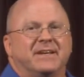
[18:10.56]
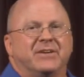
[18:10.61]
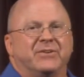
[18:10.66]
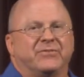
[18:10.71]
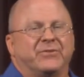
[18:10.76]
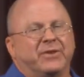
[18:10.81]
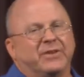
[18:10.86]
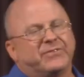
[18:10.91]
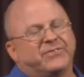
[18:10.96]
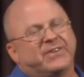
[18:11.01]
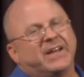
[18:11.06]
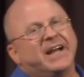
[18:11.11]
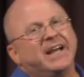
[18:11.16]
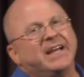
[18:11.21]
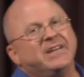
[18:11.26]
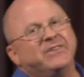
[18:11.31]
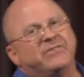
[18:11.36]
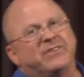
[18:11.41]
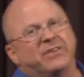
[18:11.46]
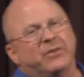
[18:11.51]
So the
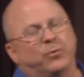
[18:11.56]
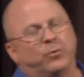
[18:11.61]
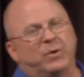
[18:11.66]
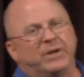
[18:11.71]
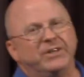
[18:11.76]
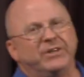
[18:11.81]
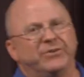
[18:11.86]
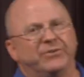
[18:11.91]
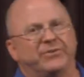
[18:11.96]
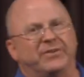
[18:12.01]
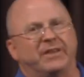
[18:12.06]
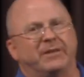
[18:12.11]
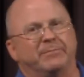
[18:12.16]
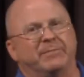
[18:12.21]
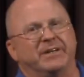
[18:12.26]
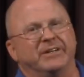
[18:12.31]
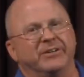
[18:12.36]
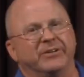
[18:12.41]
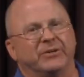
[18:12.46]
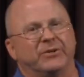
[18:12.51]
signs and the wonders and the
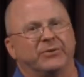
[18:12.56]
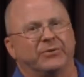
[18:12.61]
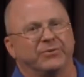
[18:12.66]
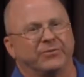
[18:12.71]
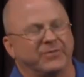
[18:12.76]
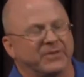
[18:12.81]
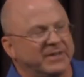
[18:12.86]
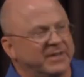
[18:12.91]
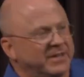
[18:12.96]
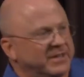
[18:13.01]
miracles